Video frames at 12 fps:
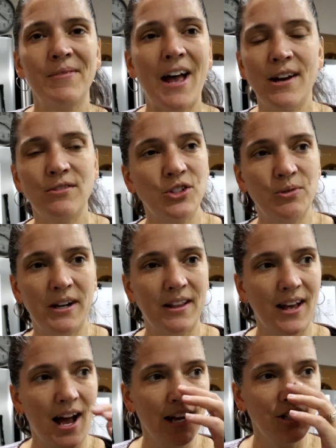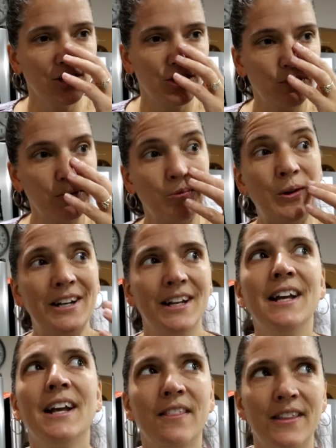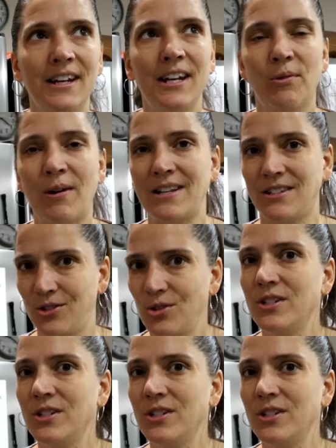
I don't do any of that. I just do it when the need arises.